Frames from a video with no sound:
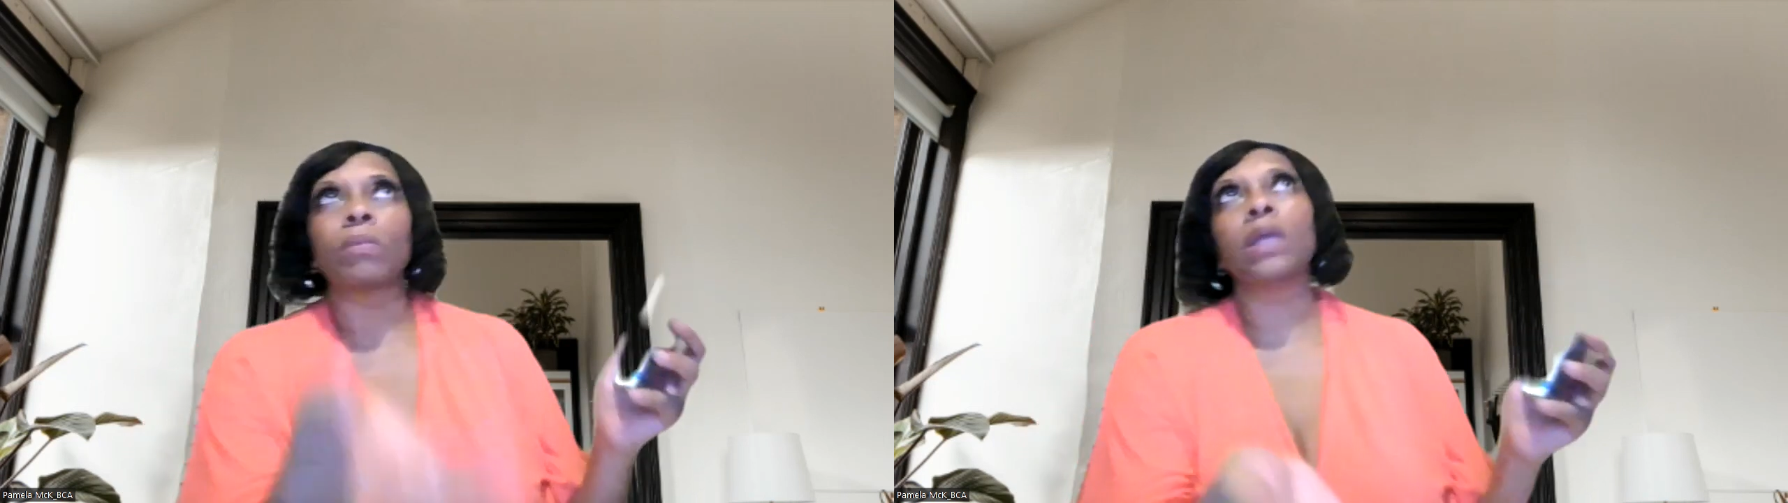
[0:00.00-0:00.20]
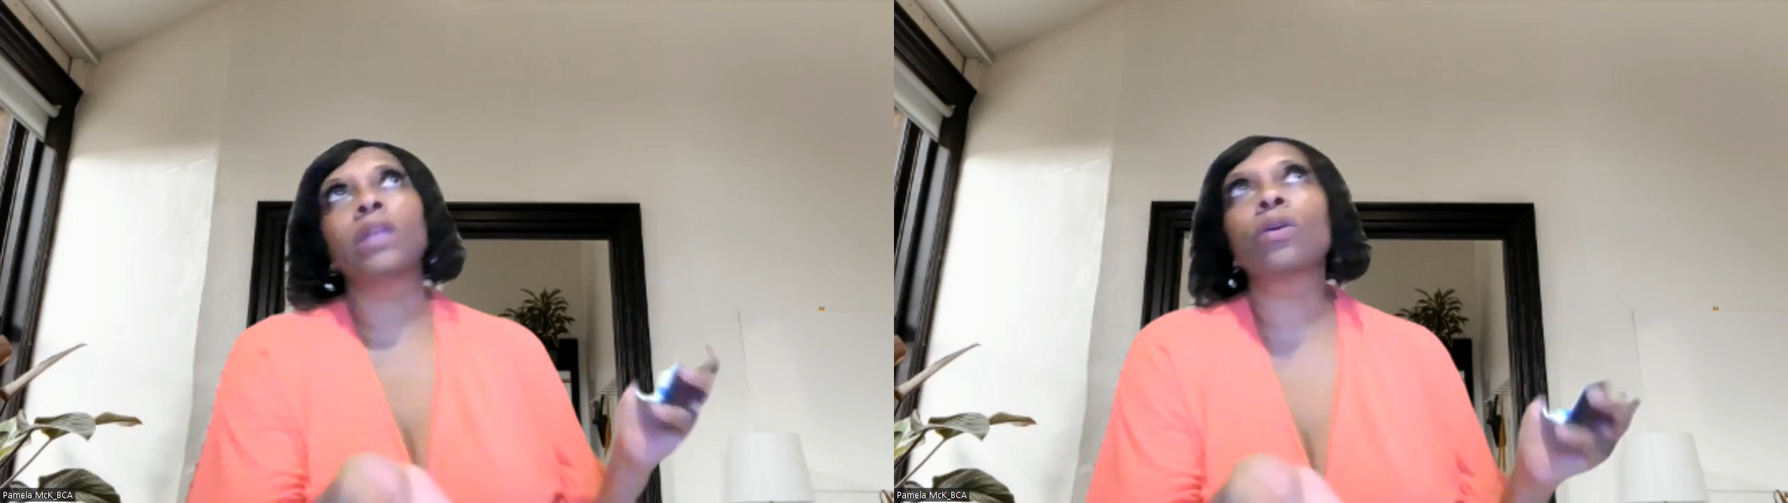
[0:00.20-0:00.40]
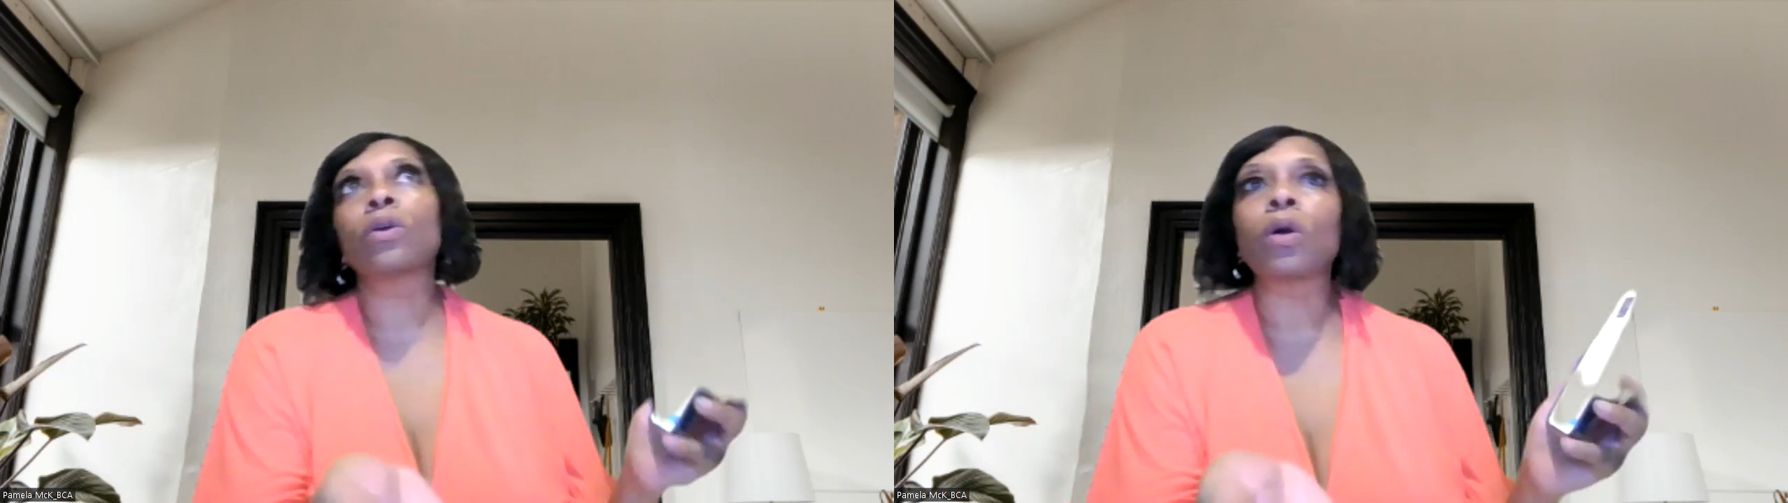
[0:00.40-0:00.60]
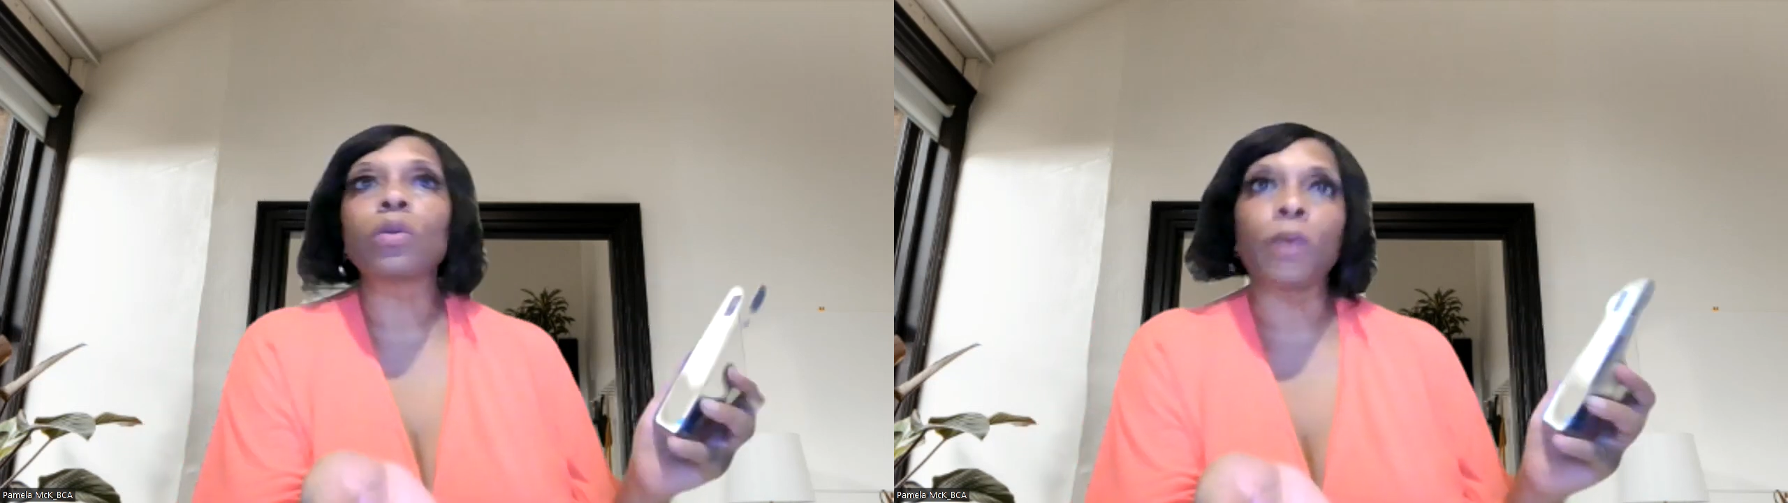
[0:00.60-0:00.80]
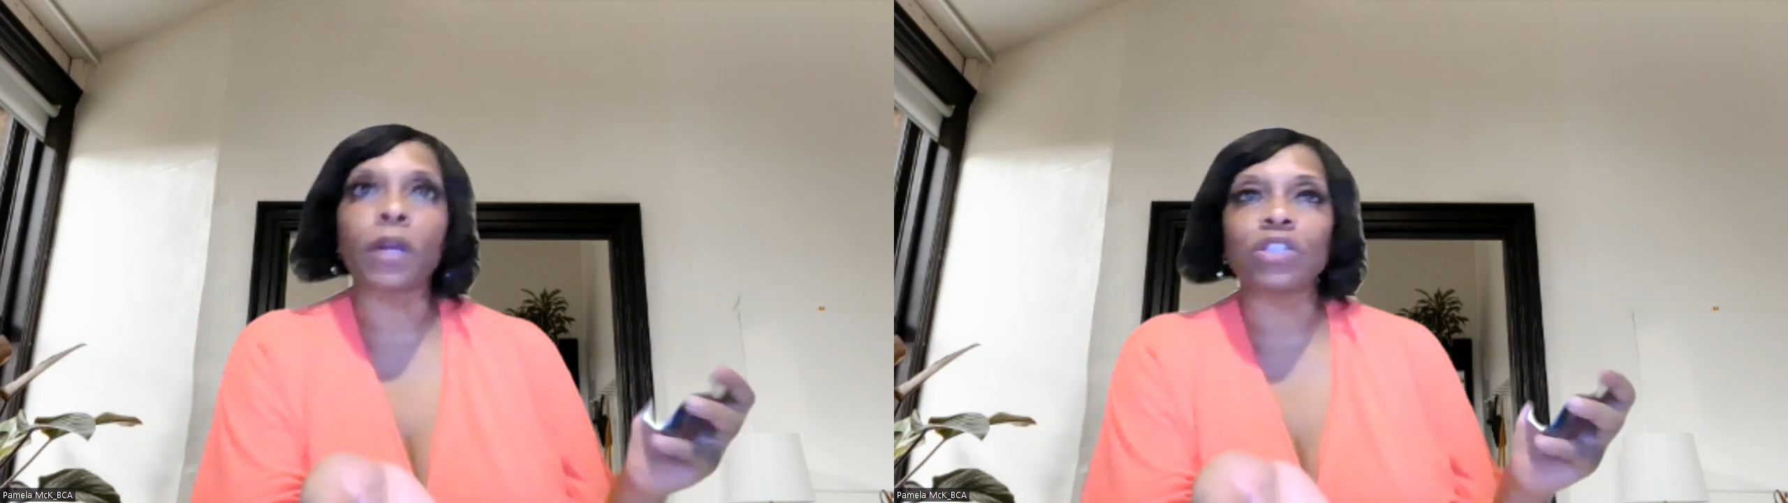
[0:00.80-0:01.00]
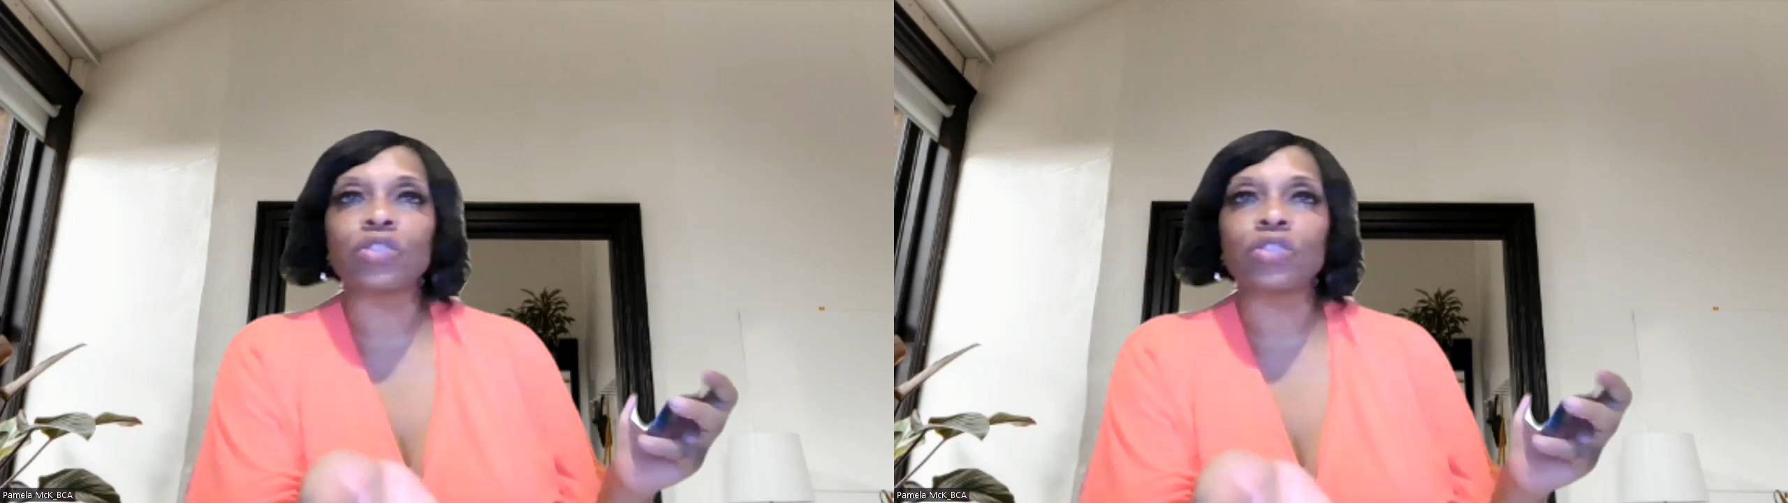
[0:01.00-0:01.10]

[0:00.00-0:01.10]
in your go-to-market